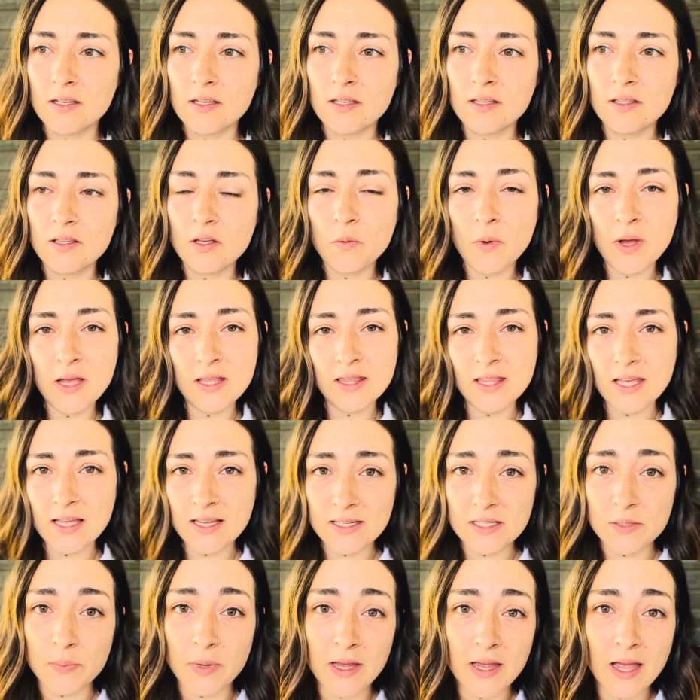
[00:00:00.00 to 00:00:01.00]
the way
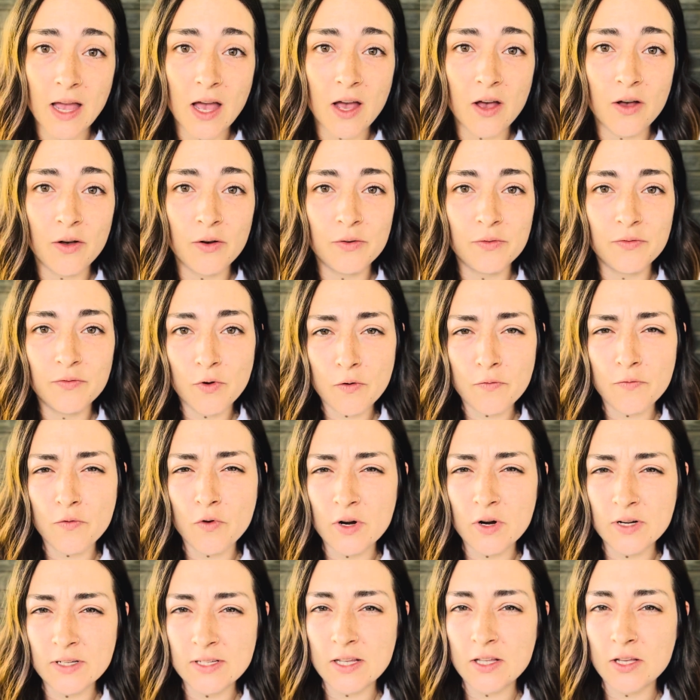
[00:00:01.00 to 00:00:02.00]
things play out
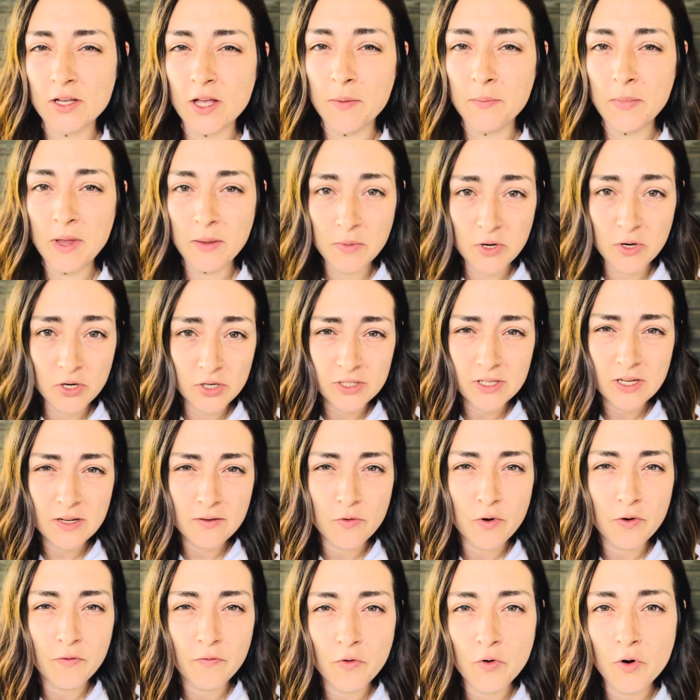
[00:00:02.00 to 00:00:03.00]
4-4 as I look up, maybe you're seeing
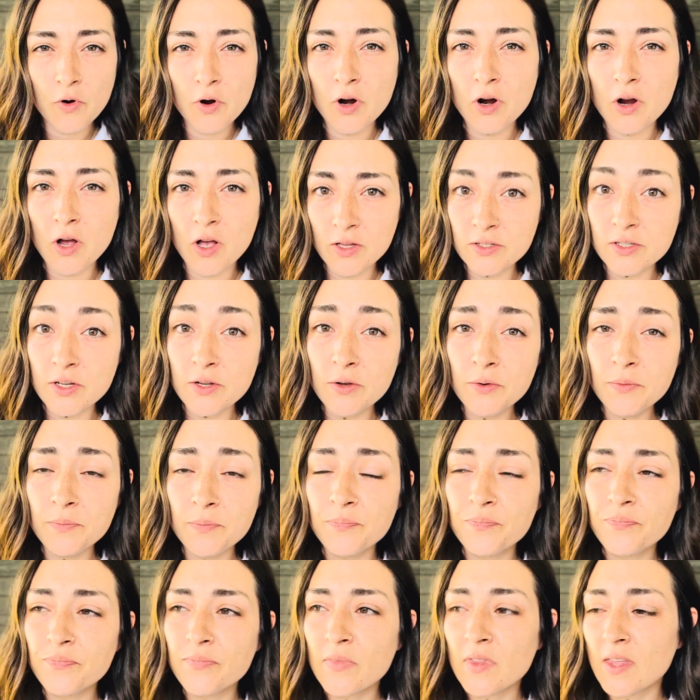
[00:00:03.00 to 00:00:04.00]
4-4 also.
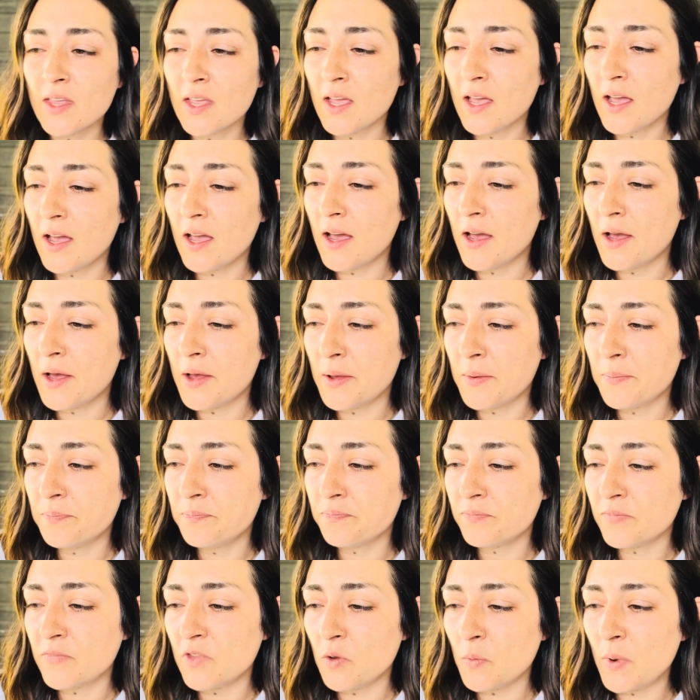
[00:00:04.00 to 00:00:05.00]

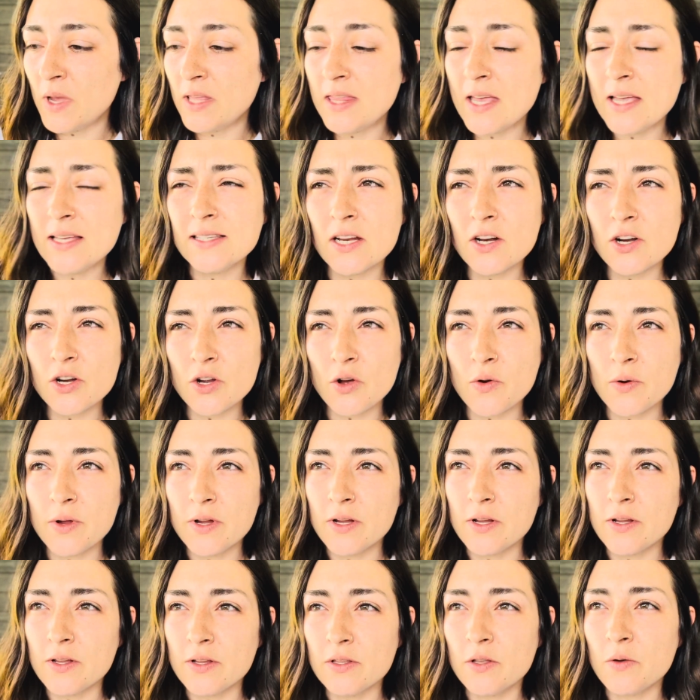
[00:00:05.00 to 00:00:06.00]
The way things are going
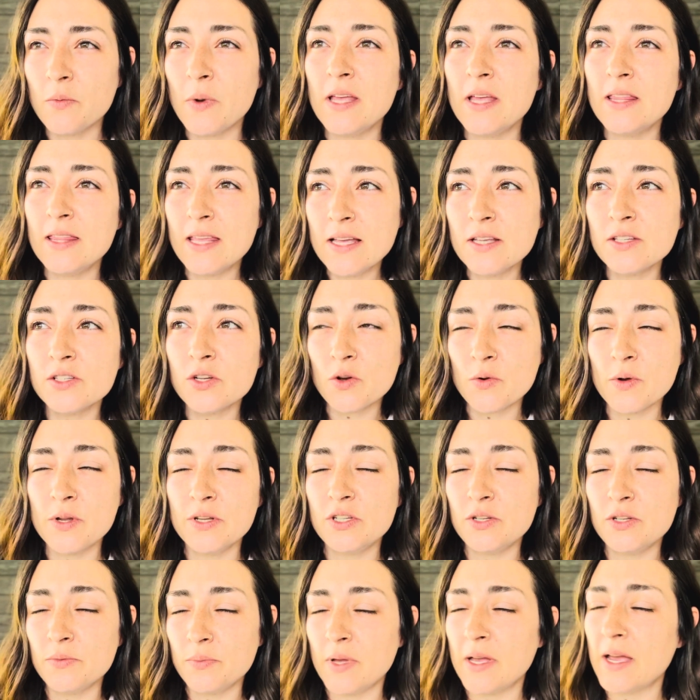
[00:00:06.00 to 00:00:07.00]

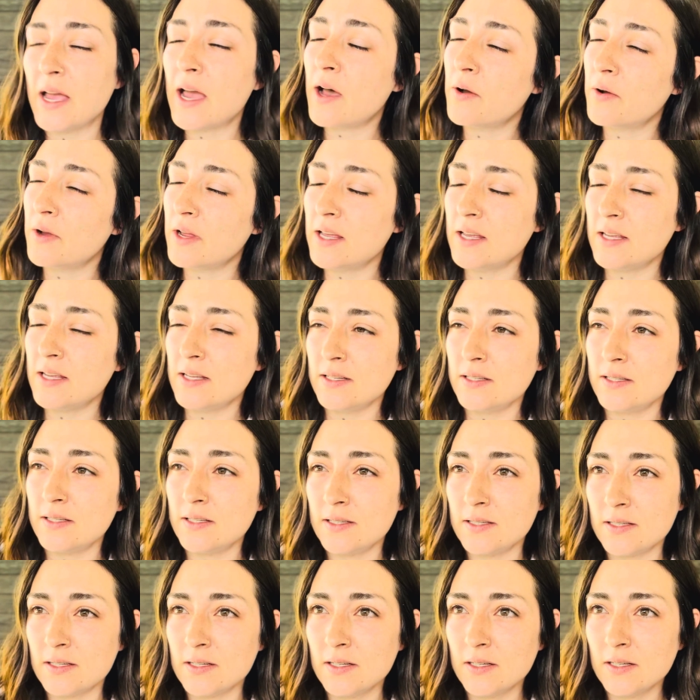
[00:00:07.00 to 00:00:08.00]
to play out
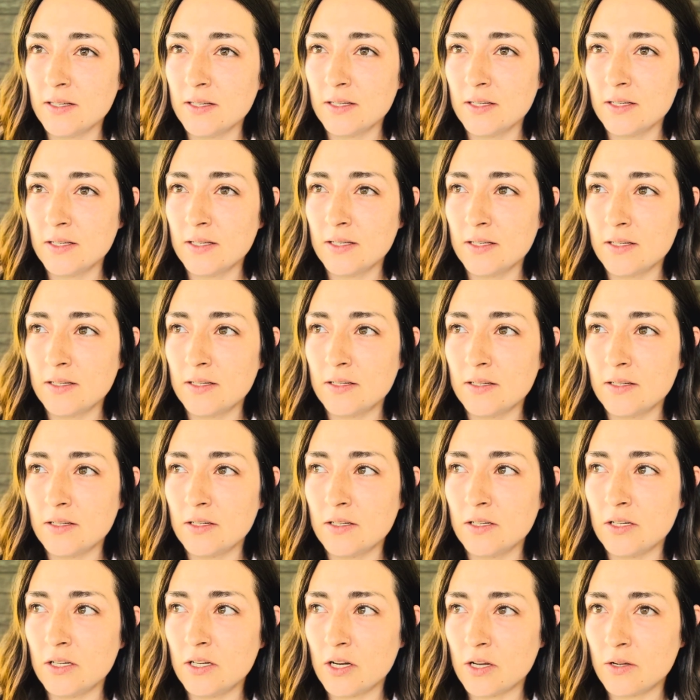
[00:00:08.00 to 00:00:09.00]
is,
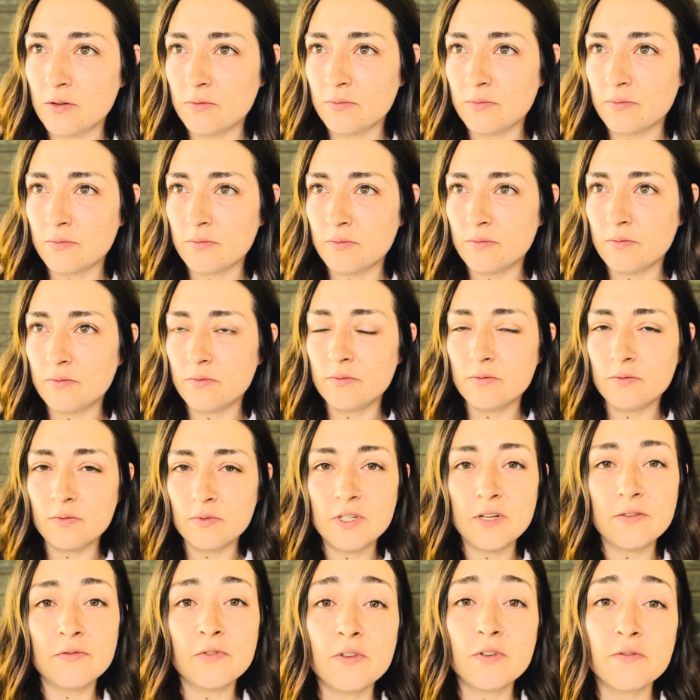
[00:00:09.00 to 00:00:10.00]
you know,
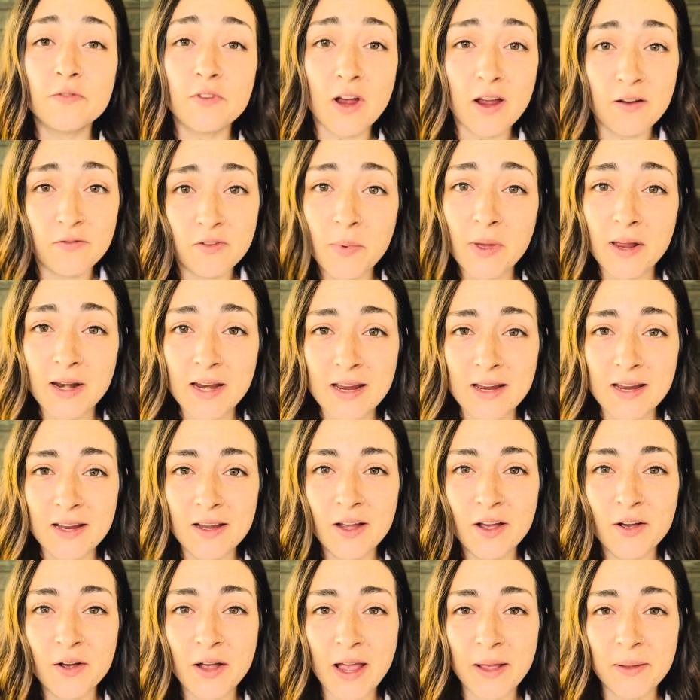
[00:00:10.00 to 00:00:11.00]
different for everybody.
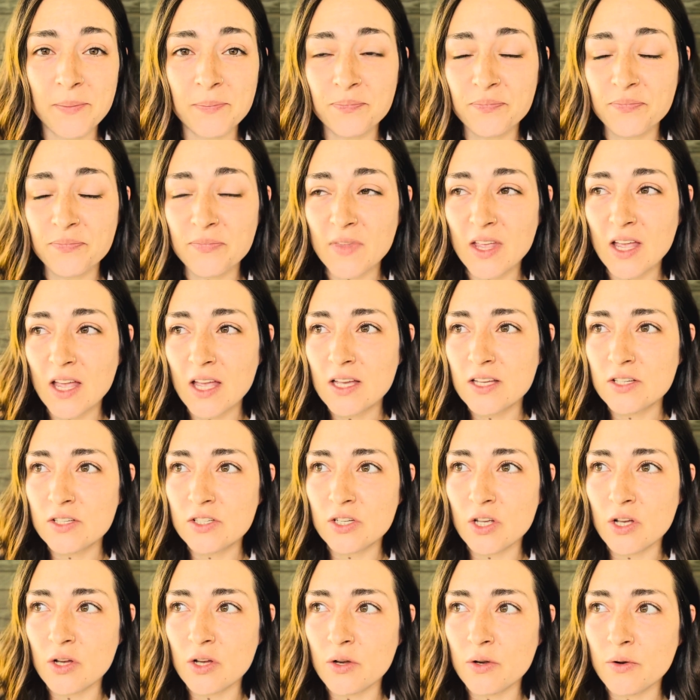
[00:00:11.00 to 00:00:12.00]
Okay,
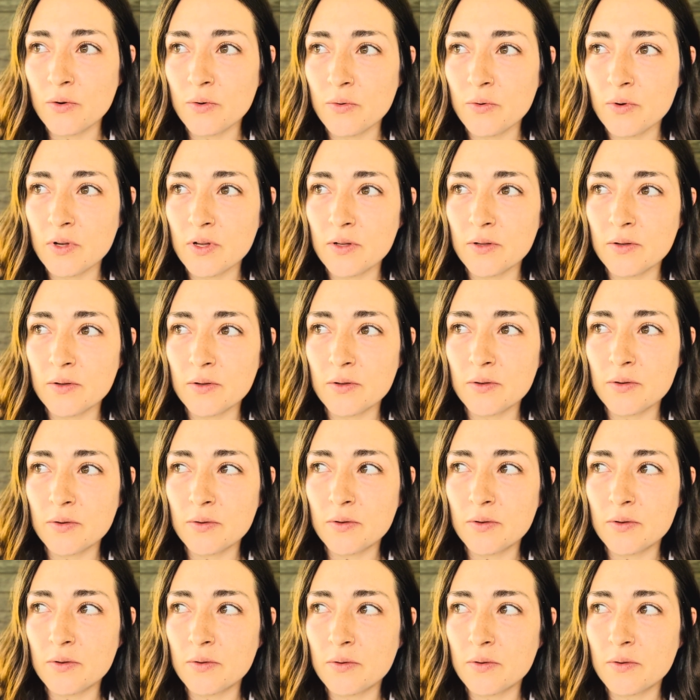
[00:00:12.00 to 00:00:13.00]
so
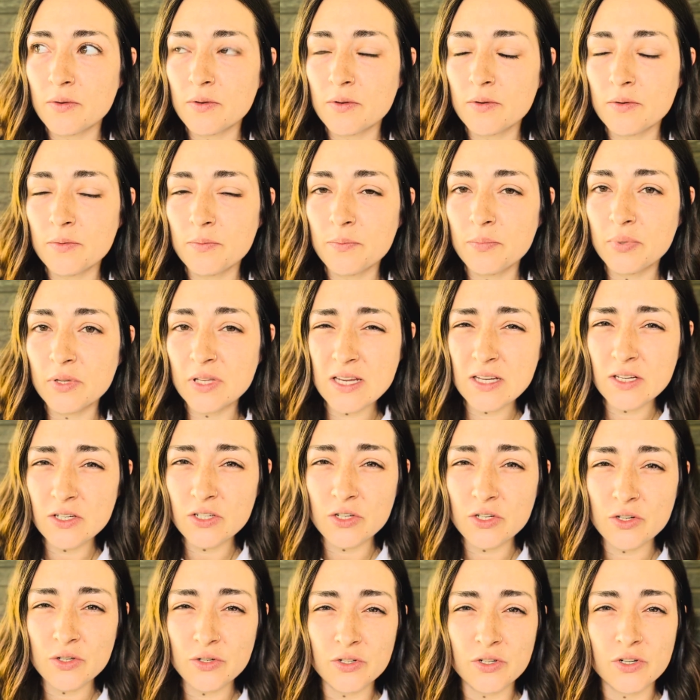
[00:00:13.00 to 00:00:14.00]
please
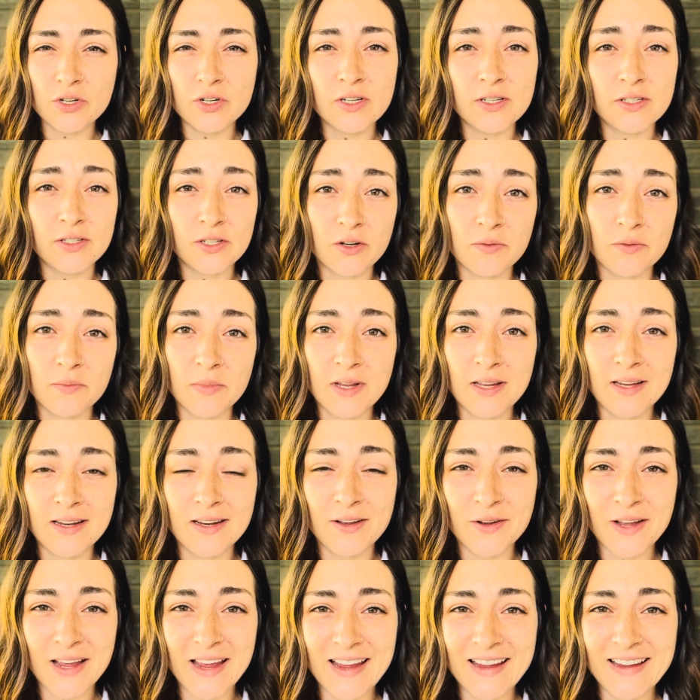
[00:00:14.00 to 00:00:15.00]
use your discernment.
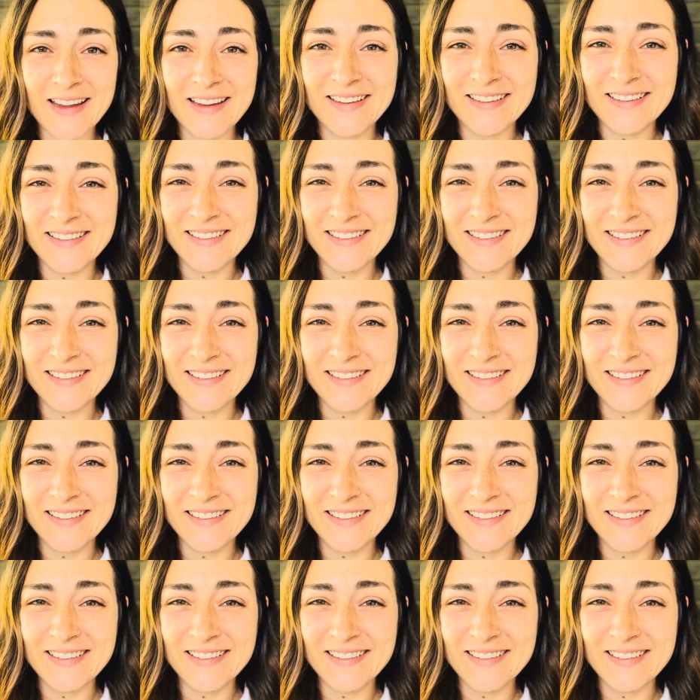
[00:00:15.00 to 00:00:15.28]
Okay.